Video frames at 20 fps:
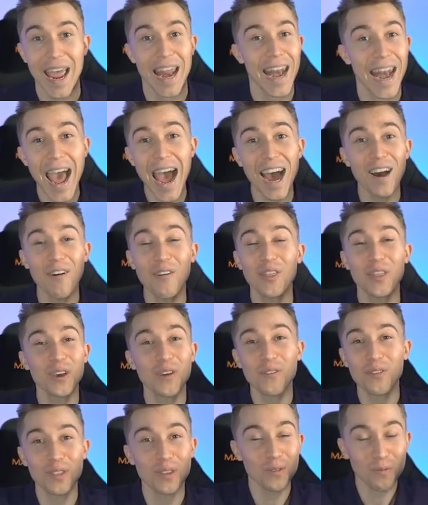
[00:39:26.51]
And now
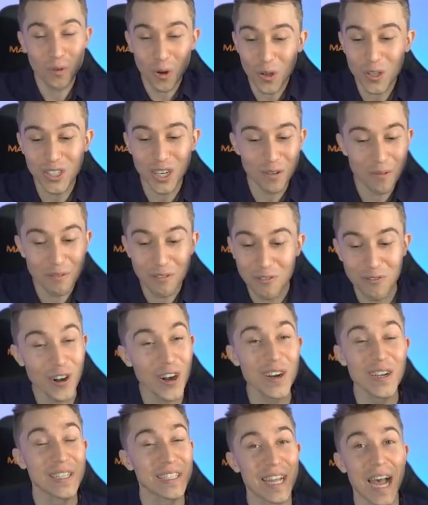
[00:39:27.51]
the, the roles are
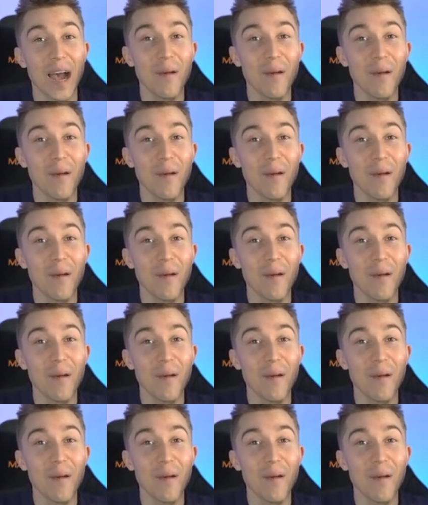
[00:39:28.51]
reversed.